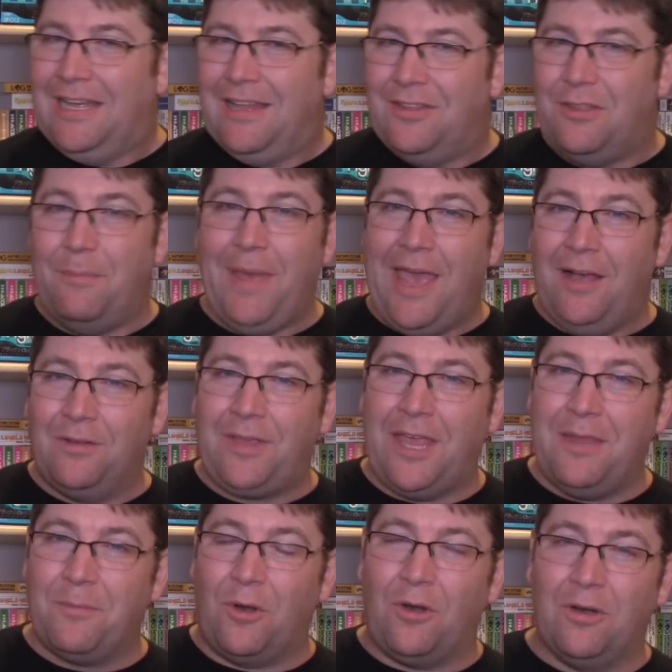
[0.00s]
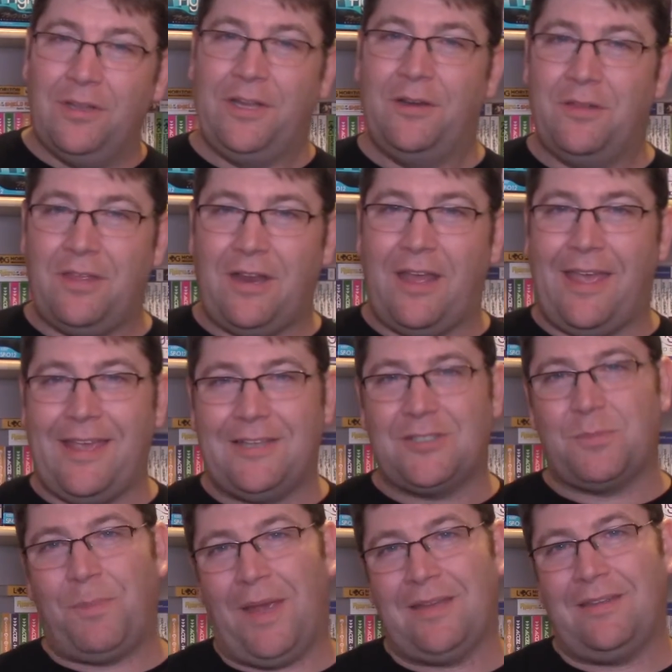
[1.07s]
the mail came earlier than I
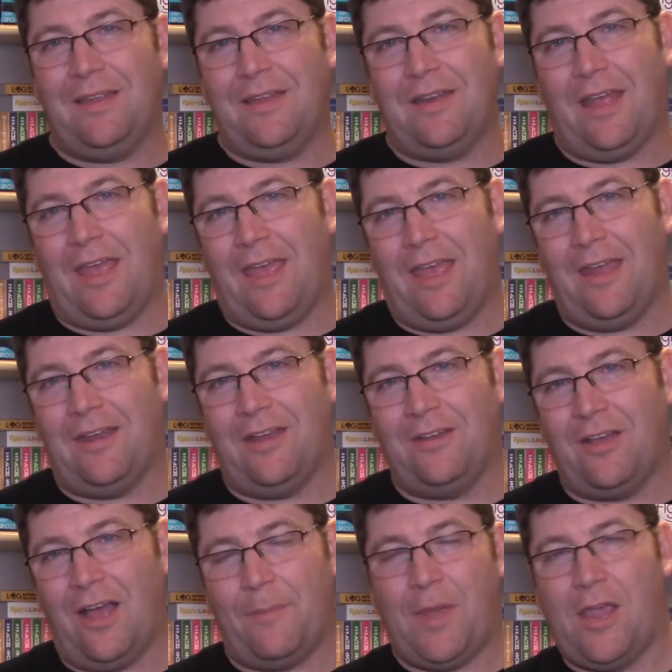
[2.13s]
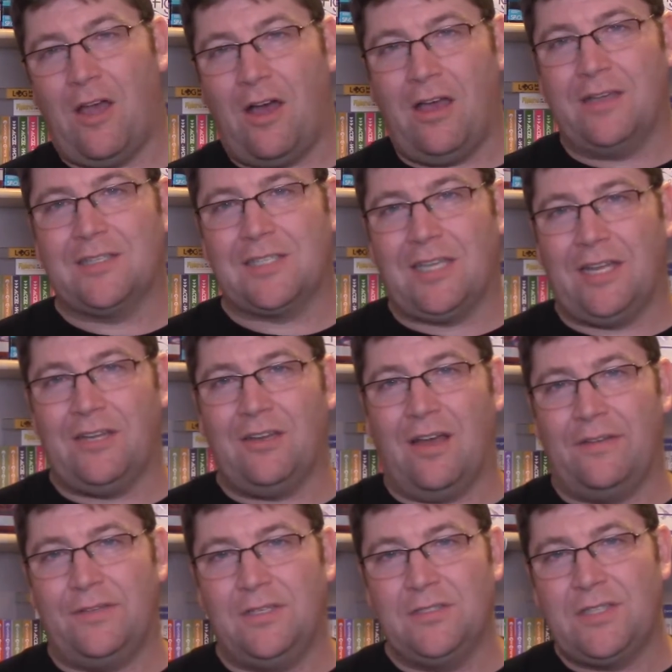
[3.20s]
expected, and I got my August light
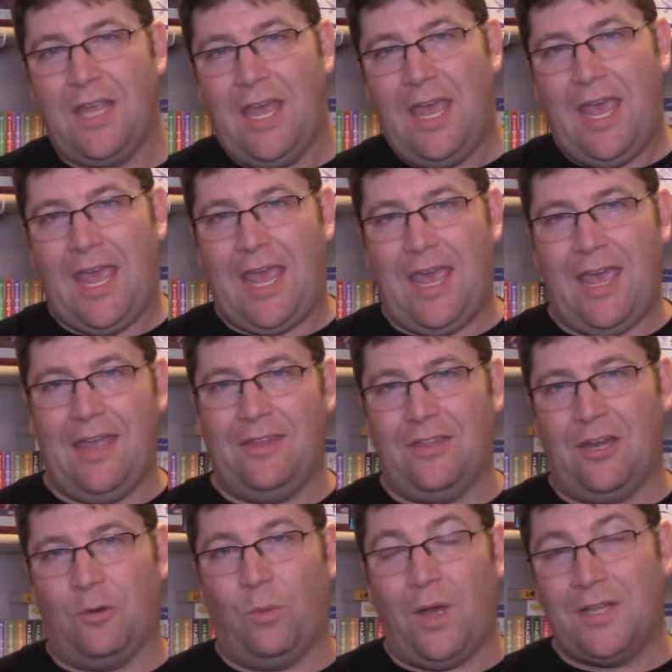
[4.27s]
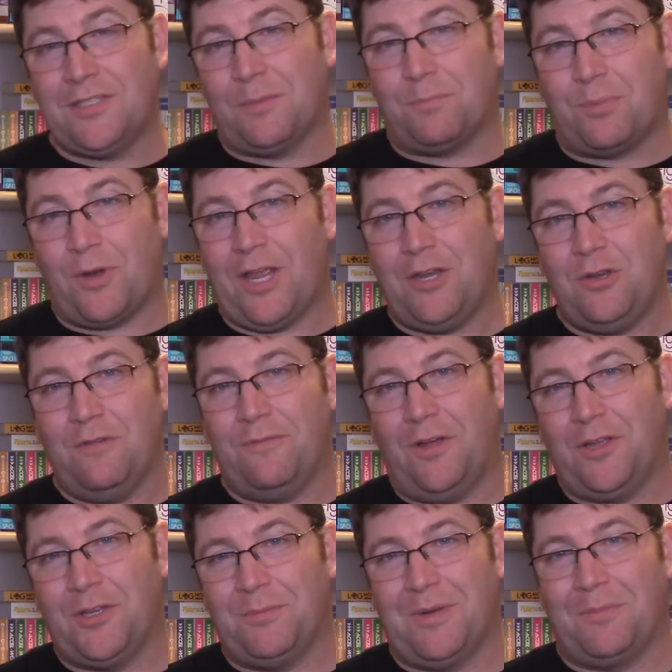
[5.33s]
novels, and there was a brand new
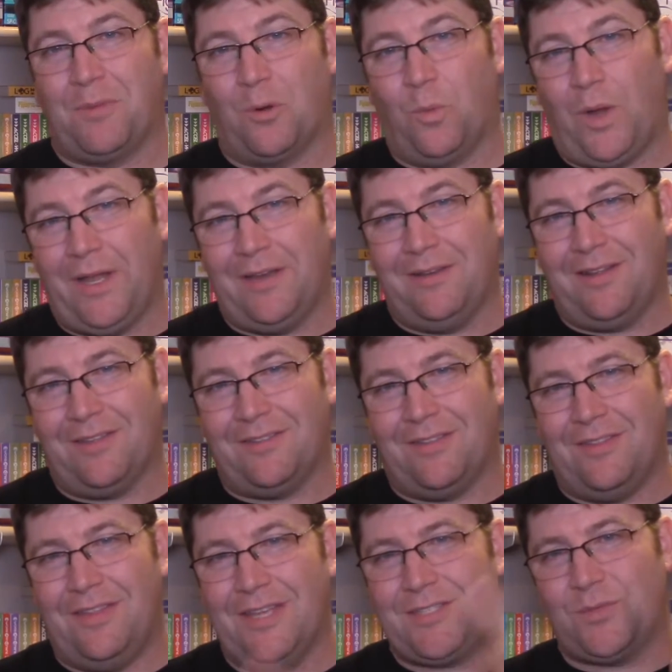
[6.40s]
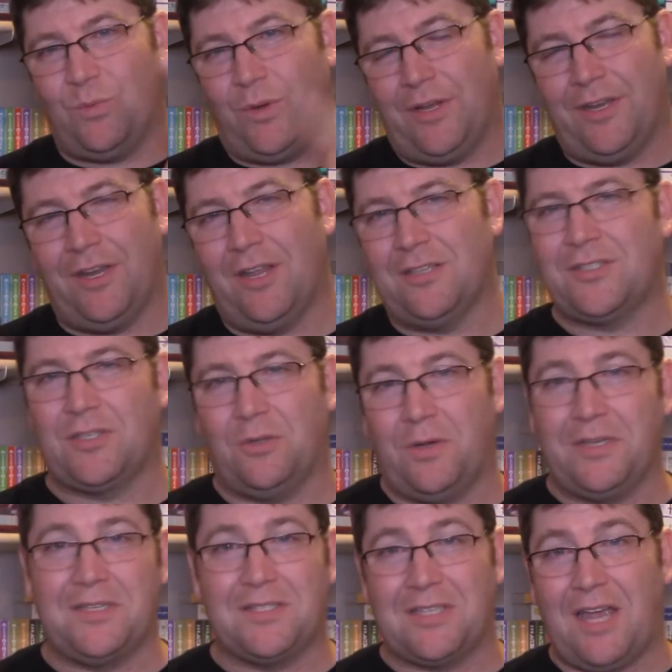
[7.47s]
volume number 1, this one, so I
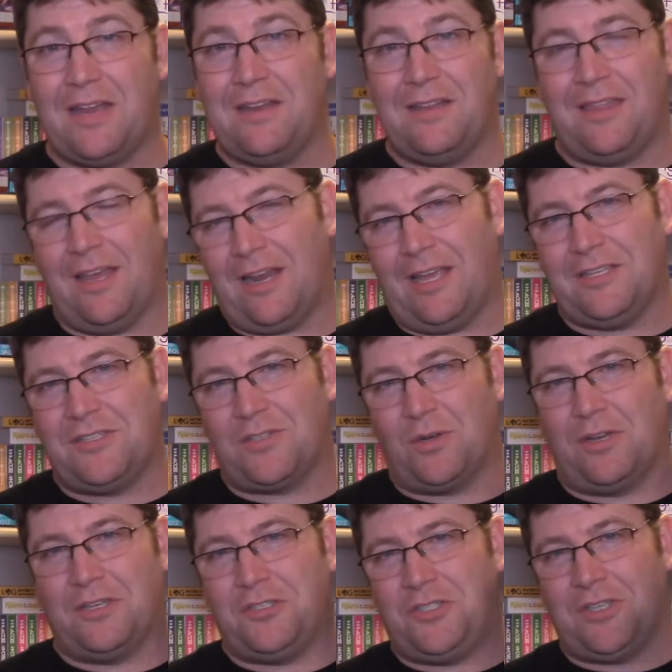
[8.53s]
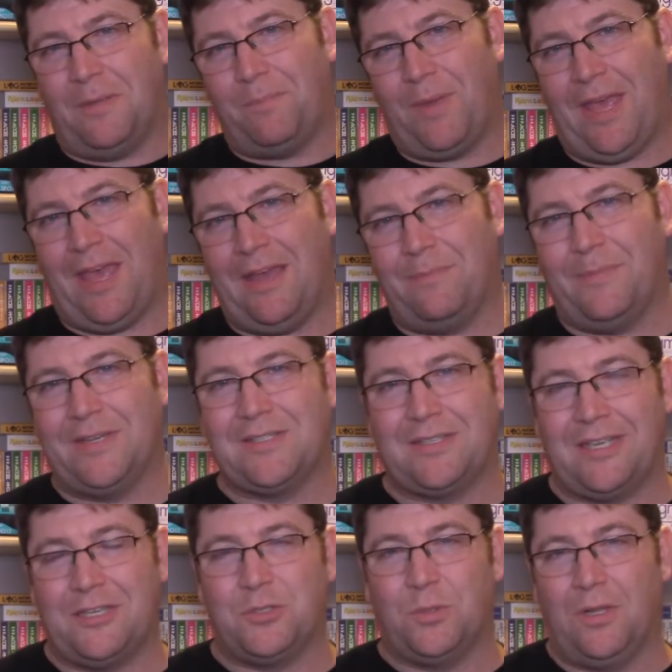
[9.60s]
decided that I'd sort of jump ahead my
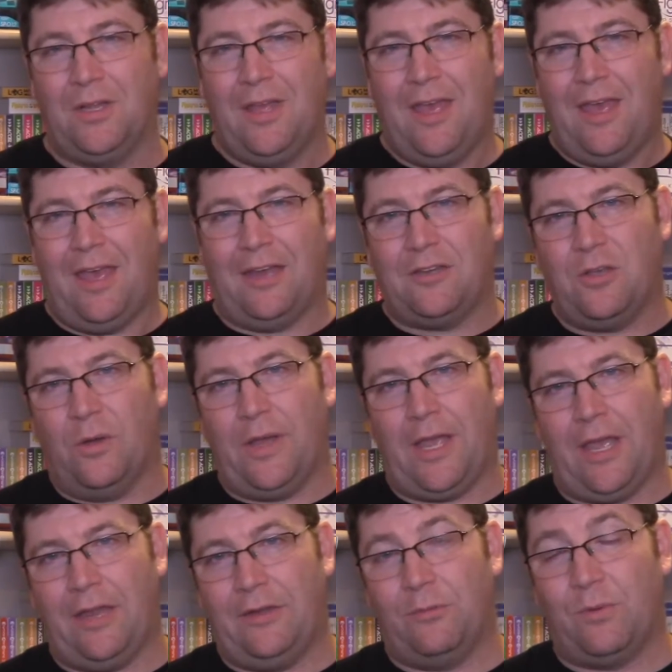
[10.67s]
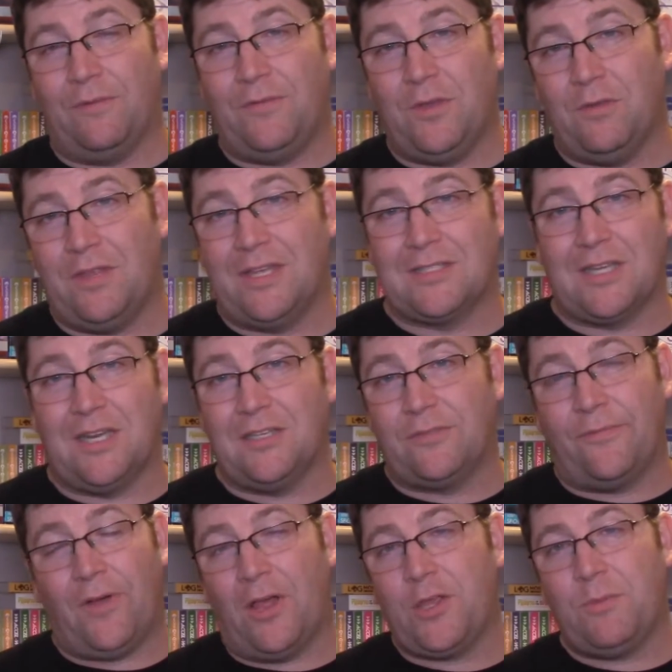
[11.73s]
schedule and go ahead and review this. It is
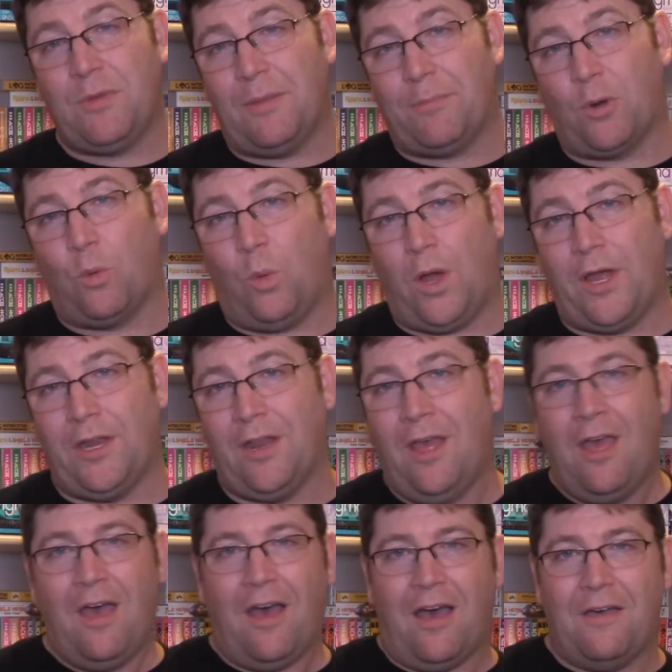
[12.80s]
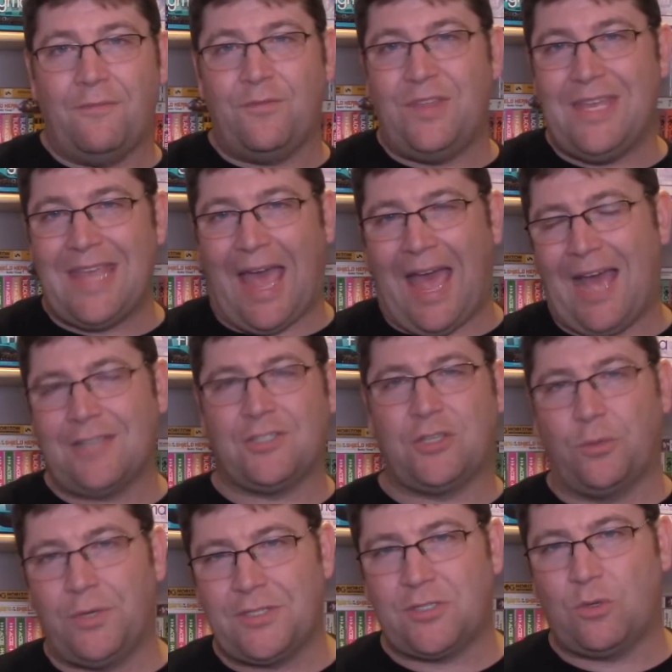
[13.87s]
volume number 1 of the
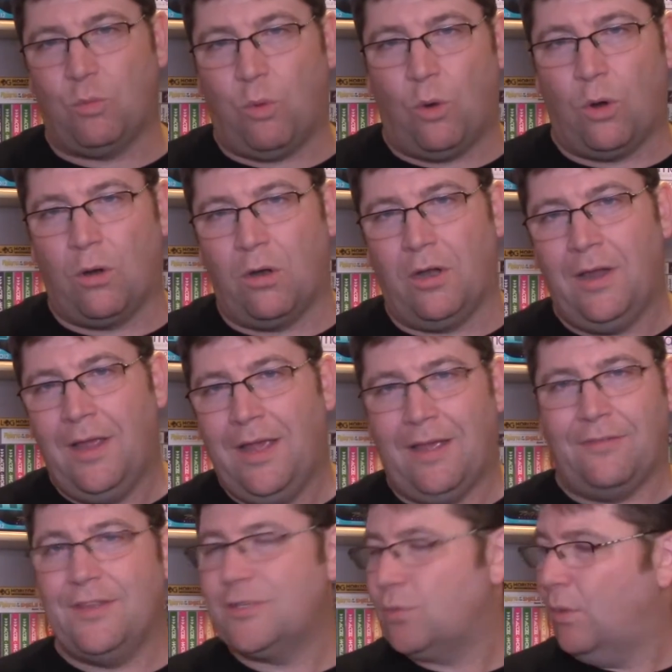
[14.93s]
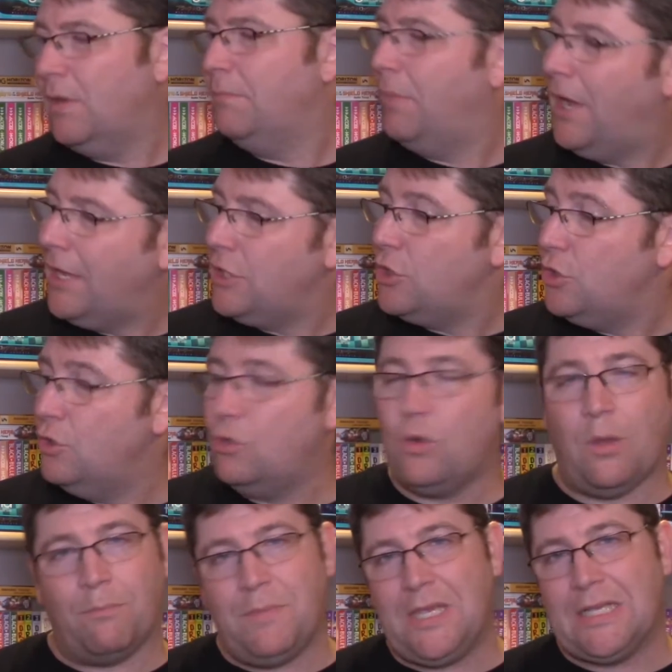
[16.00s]
Asterisk War, and this one by
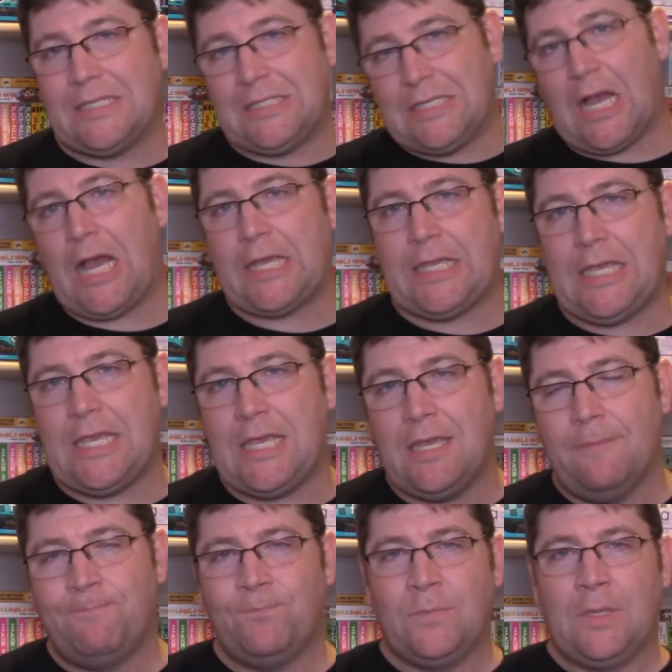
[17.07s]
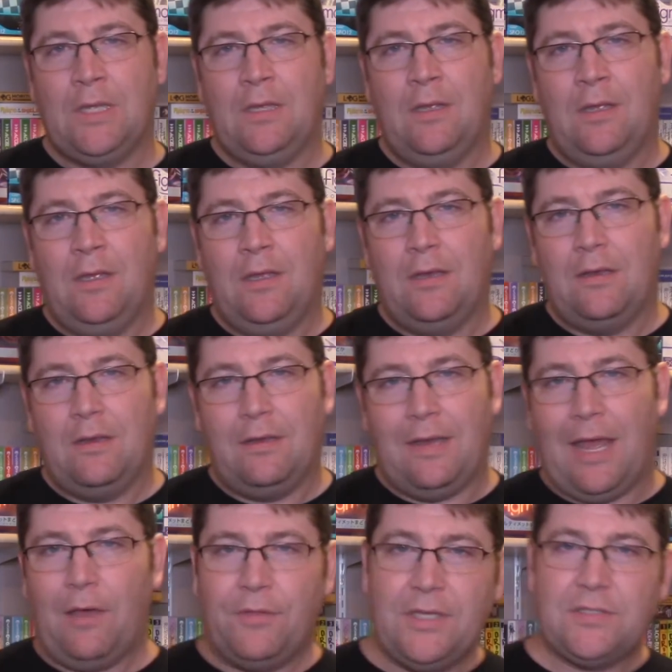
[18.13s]
Yuu Miyazaki.
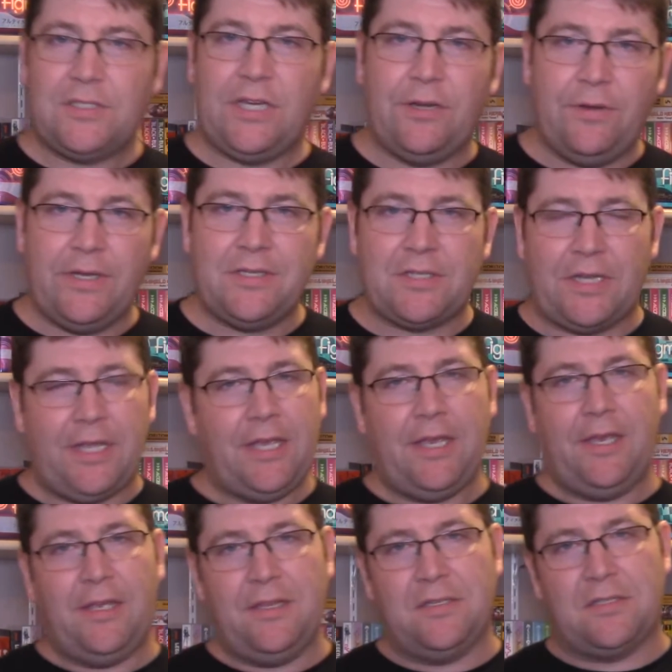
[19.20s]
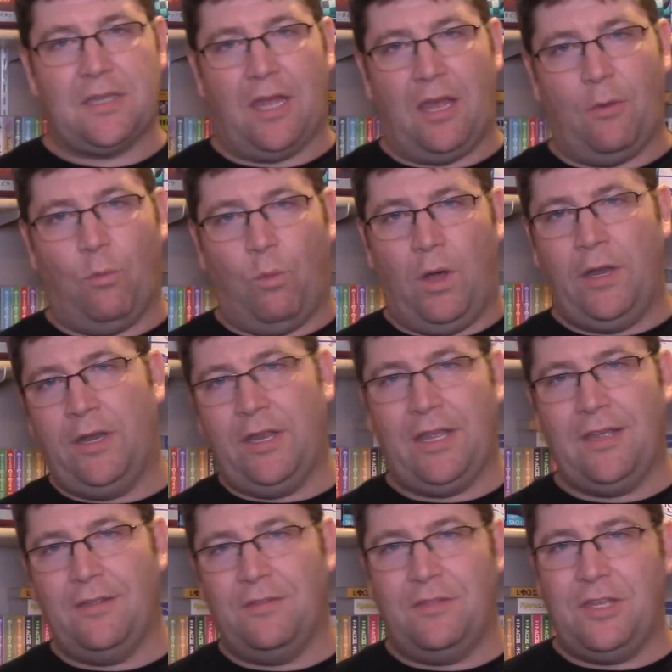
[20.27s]
Now, this series is one
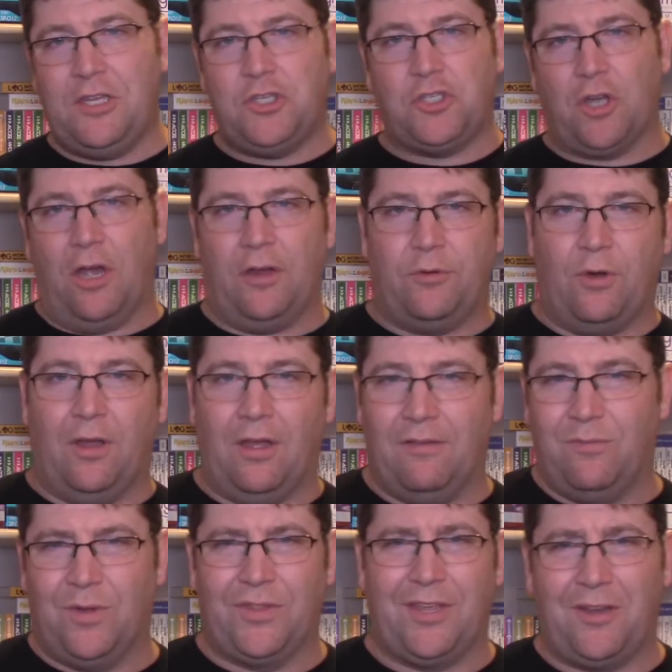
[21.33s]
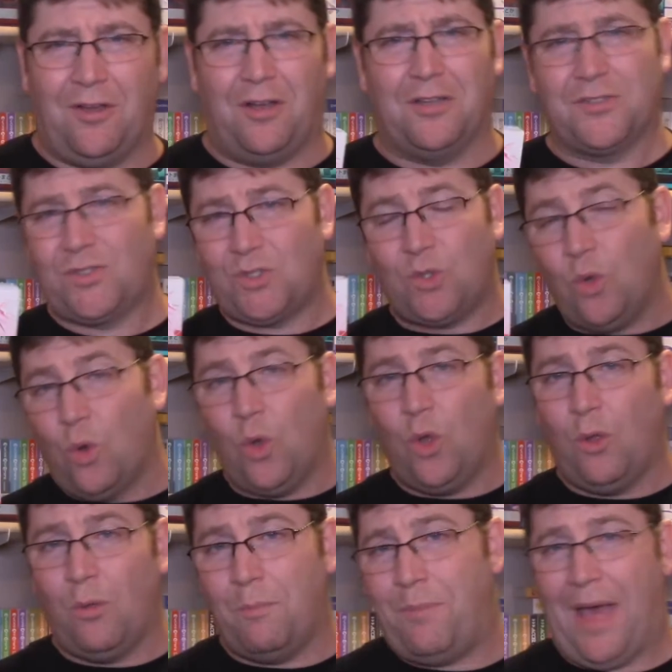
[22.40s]
in the genre of what they call
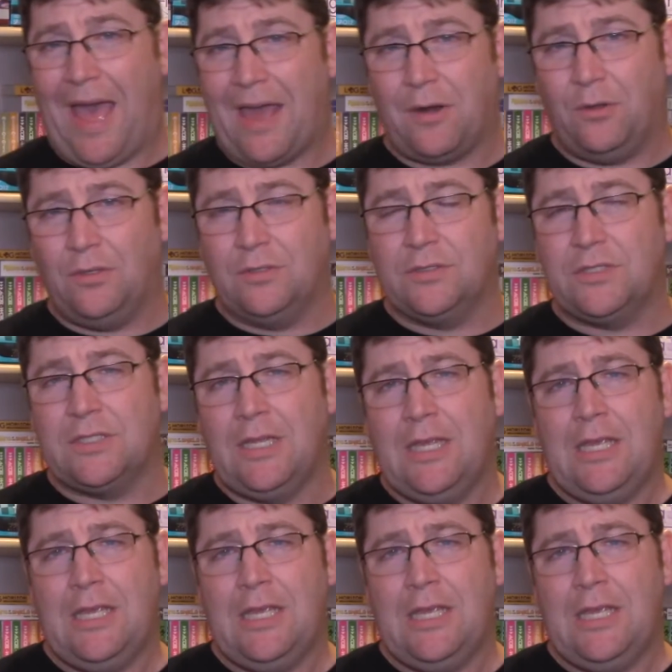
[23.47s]
school battles.